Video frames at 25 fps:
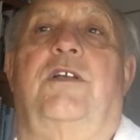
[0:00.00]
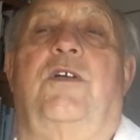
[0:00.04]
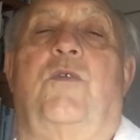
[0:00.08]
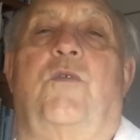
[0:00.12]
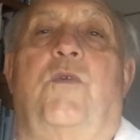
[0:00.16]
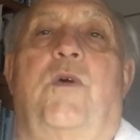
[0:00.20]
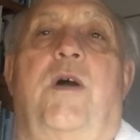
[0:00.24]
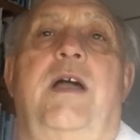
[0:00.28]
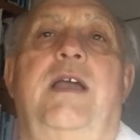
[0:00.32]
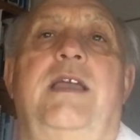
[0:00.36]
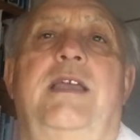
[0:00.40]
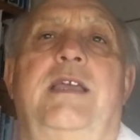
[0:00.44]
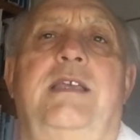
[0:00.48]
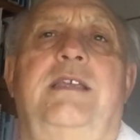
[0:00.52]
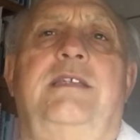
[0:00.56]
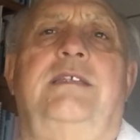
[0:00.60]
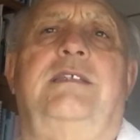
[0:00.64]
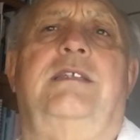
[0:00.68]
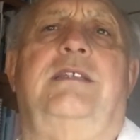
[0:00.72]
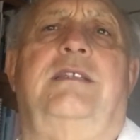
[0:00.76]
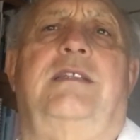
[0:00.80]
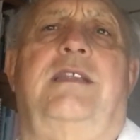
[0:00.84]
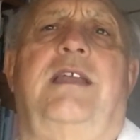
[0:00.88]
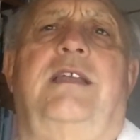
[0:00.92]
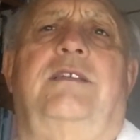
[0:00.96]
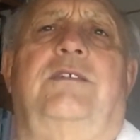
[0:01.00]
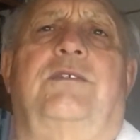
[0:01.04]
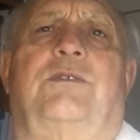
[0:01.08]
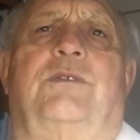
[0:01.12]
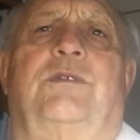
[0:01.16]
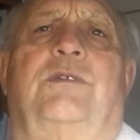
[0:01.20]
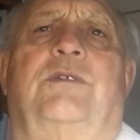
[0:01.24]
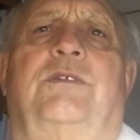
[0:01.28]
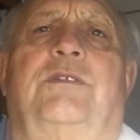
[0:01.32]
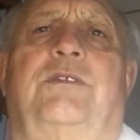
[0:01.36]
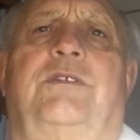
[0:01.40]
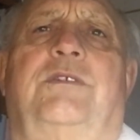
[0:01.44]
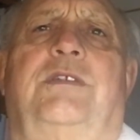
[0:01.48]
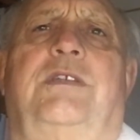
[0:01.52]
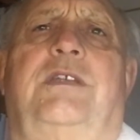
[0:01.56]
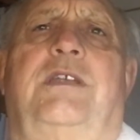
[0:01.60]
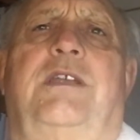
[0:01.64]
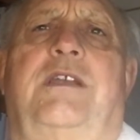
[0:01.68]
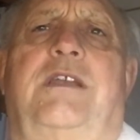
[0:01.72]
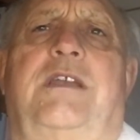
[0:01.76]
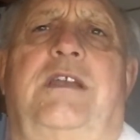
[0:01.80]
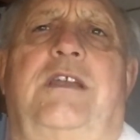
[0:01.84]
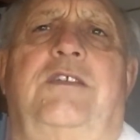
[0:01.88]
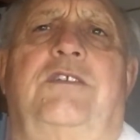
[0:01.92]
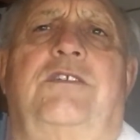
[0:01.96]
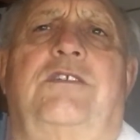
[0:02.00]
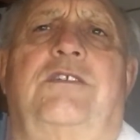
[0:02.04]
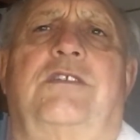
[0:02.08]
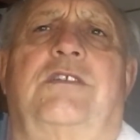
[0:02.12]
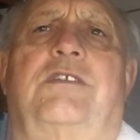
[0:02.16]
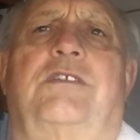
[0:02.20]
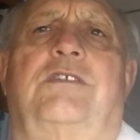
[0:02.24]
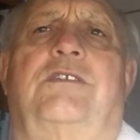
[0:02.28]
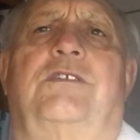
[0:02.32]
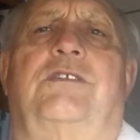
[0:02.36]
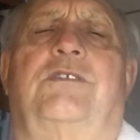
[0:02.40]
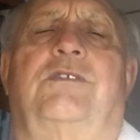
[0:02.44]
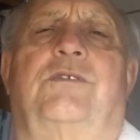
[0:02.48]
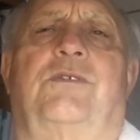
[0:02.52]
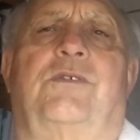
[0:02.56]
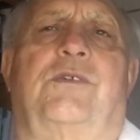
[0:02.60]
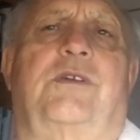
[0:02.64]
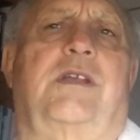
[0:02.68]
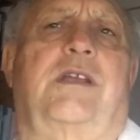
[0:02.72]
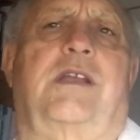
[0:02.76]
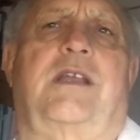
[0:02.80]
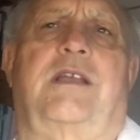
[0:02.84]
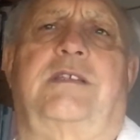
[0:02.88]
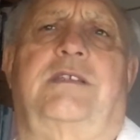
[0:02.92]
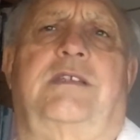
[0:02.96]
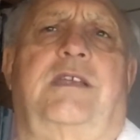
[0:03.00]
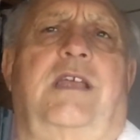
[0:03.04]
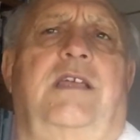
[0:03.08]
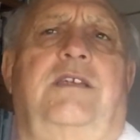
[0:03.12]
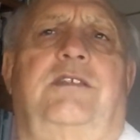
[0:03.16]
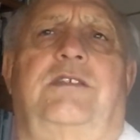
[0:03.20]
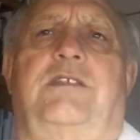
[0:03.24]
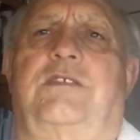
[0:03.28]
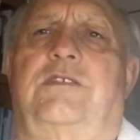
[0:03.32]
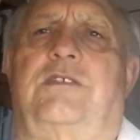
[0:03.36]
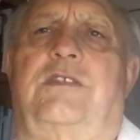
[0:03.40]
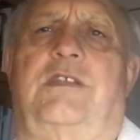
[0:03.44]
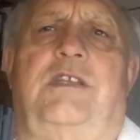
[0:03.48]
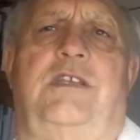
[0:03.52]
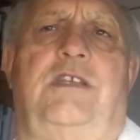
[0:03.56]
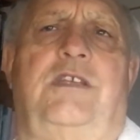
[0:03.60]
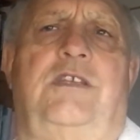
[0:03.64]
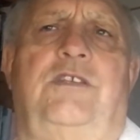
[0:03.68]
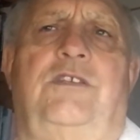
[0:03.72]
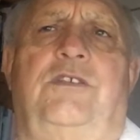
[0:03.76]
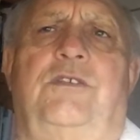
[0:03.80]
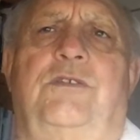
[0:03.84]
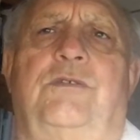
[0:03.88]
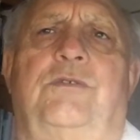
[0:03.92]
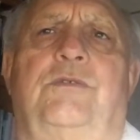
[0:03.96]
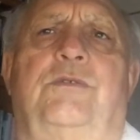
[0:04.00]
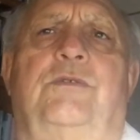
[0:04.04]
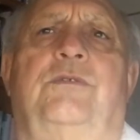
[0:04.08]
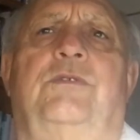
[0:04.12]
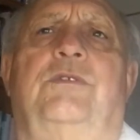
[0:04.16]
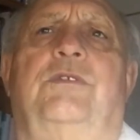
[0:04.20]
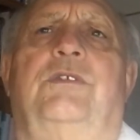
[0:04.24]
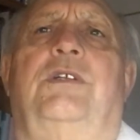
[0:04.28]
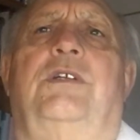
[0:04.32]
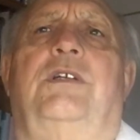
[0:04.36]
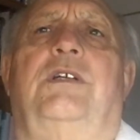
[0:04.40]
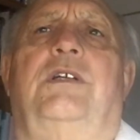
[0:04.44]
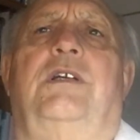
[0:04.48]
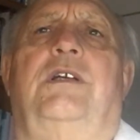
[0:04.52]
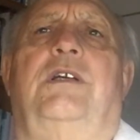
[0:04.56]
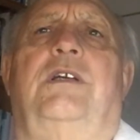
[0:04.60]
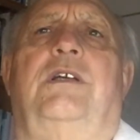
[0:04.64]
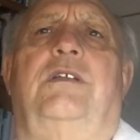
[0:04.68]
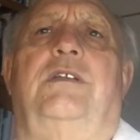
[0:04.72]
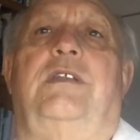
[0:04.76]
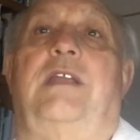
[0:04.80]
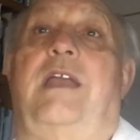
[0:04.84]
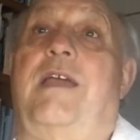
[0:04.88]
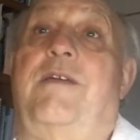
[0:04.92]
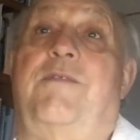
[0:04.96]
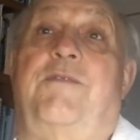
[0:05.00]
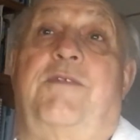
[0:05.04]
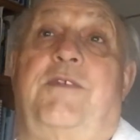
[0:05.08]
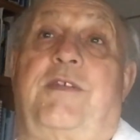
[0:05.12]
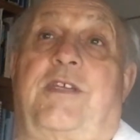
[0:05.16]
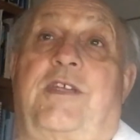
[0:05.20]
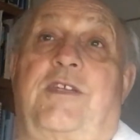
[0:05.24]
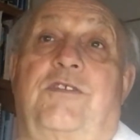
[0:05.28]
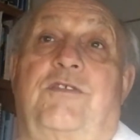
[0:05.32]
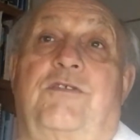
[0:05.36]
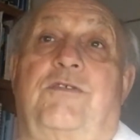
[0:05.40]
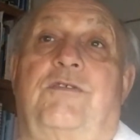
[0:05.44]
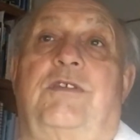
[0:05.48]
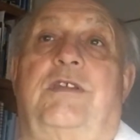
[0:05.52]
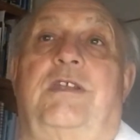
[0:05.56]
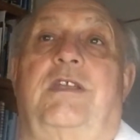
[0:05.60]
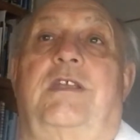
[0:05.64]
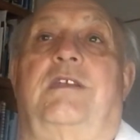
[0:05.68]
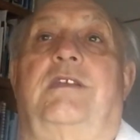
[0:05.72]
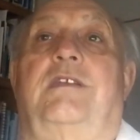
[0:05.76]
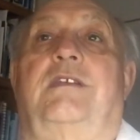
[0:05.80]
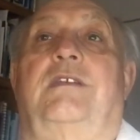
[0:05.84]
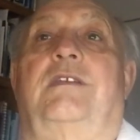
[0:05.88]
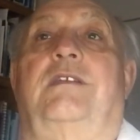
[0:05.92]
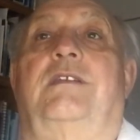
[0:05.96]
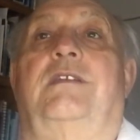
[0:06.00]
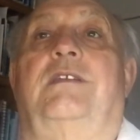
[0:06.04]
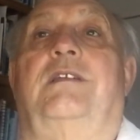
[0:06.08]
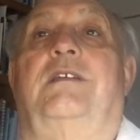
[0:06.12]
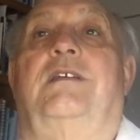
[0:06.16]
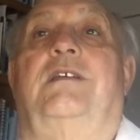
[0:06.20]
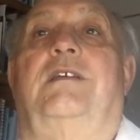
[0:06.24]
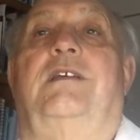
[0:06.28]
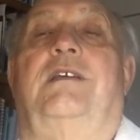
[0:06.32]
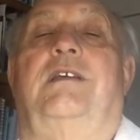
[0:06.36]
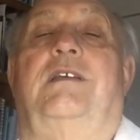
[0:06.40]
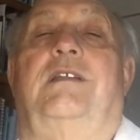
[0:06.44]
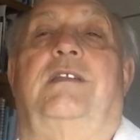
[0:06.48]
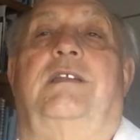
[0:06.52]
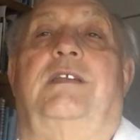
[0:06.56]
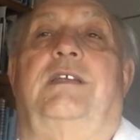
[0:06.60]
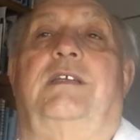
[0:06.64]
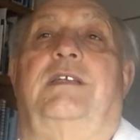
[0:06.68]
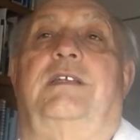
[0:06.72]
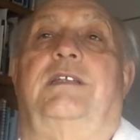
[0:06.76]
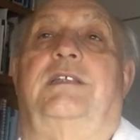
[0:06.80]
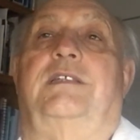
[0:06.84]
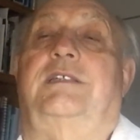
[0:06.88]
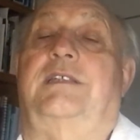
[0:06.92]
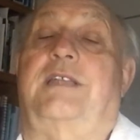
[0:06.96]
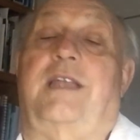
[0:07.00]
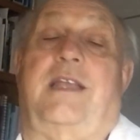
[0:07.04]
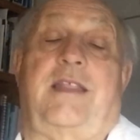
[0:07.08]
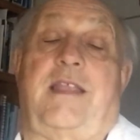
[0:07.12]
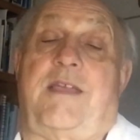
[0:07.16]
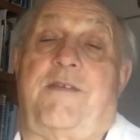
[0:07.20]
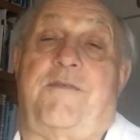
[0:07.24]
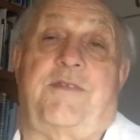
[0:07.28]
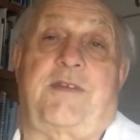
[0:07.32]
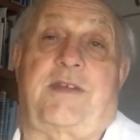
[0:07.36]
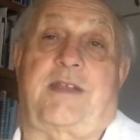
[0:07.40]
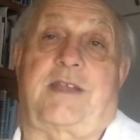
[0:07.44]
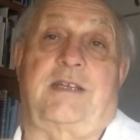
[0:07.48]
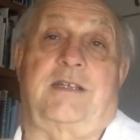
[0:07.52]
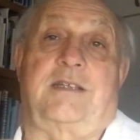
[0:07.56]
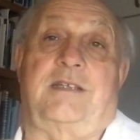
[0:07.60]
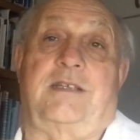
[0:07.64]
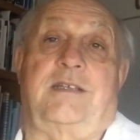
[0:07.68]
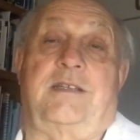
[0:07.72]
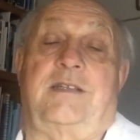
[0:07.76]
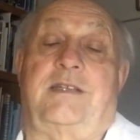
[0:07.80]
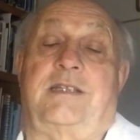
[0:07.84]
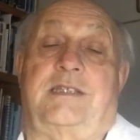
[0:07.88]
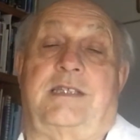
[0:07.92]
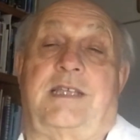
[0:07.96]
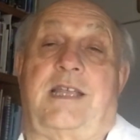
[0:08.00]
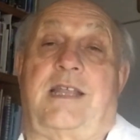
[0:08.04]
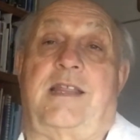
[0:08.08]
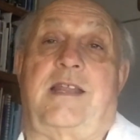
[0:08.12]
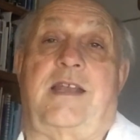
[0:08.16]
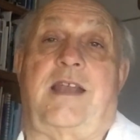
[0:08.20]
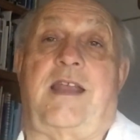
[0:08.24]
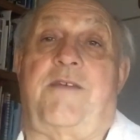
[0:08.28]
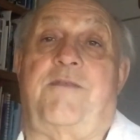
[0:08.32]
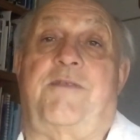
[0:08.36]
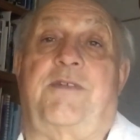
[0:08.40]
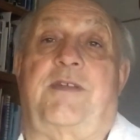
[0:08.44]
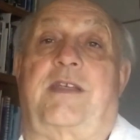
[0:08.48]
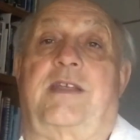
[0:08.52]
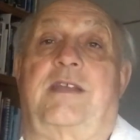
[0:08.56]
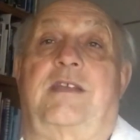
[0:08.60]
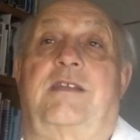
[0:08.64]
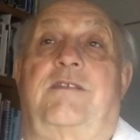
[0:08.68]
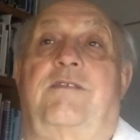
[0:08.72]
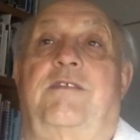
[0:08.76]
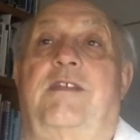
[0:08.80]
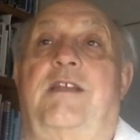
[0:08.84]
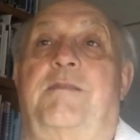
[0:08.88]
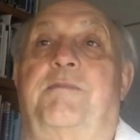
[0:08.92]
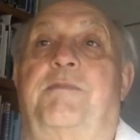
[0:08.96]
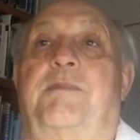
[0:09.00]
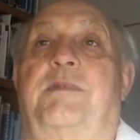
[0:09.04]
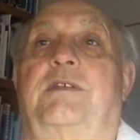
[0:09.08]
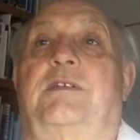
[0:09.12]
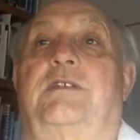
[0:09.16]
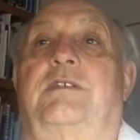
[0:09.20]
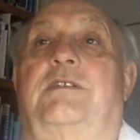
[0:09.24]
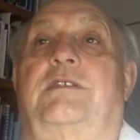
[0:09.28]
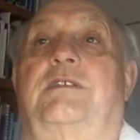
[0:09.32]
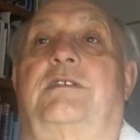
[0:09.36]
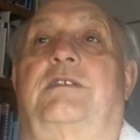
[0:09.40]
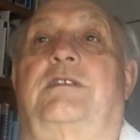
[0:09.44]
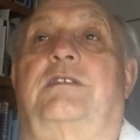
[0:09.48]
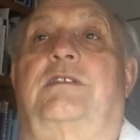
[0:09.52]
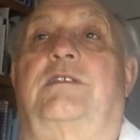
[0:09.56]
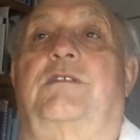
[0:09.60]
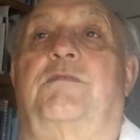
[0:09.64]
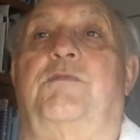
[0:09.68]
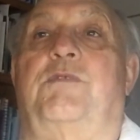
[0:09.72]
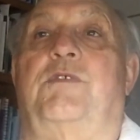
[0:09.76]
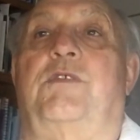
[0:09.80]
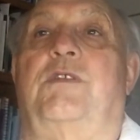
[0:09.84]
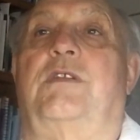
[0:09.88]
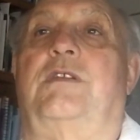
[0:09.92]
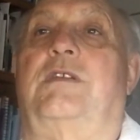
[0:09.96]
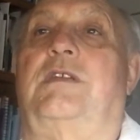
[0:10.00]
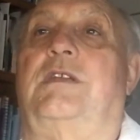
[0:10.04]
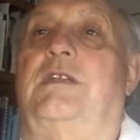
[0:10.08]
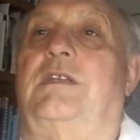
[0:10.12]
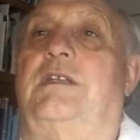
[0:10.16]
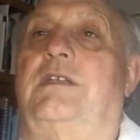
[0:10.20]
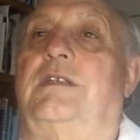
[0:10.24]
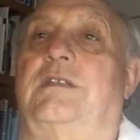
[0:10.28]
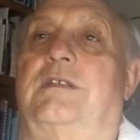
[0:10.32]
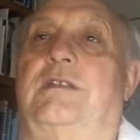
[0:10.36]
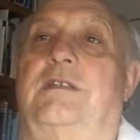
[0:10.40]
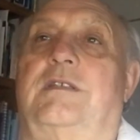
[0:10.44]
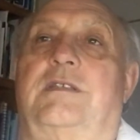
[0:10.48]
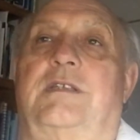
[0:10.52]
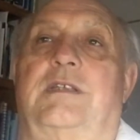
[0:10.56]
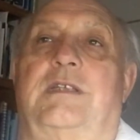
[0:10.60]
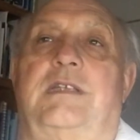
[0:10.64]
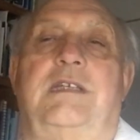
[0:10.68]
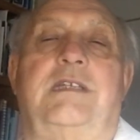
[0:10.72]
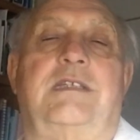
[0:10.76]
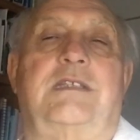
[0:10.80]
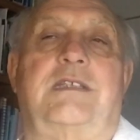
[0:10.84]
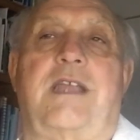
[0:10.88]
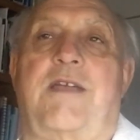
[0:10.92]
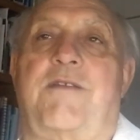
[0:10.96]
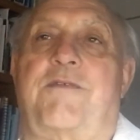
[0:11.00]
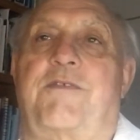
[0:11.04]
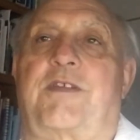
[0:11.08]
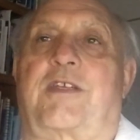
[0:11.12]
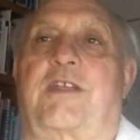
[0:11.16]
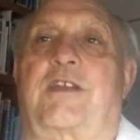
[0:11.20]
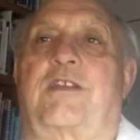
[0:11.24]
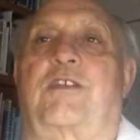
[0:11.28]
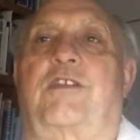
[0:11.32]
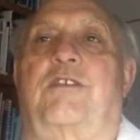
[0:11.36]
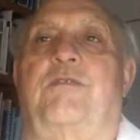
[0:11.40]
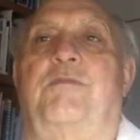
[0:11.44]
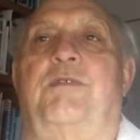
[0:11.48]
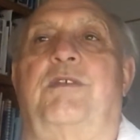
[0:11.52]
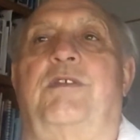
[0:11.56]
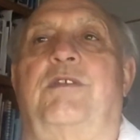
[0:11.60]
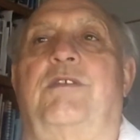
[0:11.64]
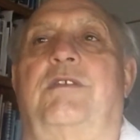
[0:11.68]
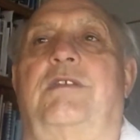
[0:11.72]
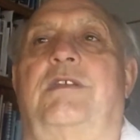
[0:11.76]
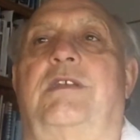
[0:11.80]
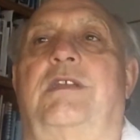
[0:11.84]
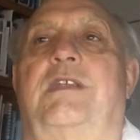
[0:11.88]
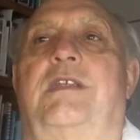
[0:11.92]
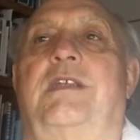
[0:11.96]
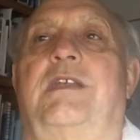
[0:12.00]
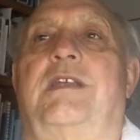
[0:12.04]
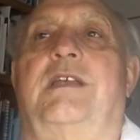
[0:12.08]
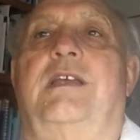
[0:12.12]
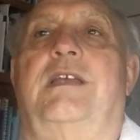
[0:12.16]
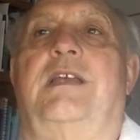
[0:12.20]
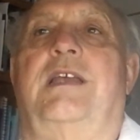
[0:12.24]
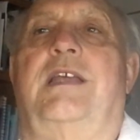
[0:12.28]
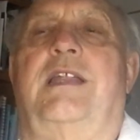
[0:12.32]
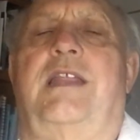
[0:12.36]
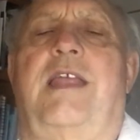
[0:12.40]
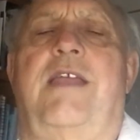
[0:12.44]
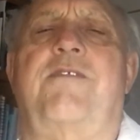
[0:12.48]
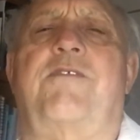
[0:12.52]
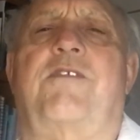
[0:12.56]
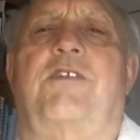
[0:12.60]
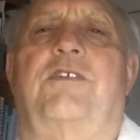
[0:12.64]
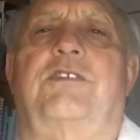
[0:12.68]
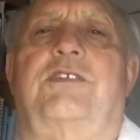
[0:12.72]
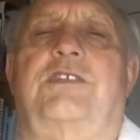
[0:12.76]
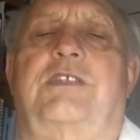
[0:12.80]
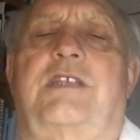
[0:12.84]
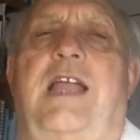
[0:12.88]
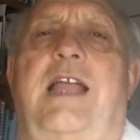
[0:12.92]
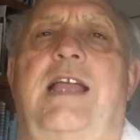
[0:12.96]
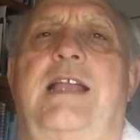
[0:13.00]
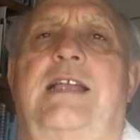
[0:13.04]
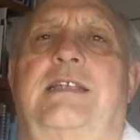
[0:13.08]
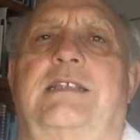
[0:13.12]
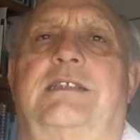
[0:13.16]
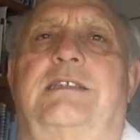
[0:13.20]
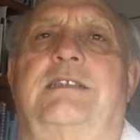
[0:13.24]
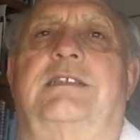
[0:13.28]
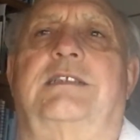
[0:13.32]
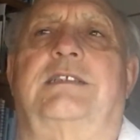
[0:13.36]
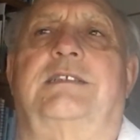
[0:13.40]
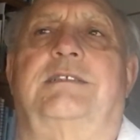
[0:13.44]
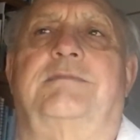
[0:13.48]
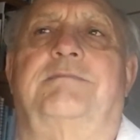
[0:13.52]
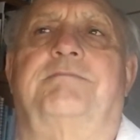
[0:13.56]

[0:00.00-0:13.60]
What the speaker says: why is it that all the regional organizations, the EU, the African Union, the Southern African Development Community, the East African Community, they've gone silent,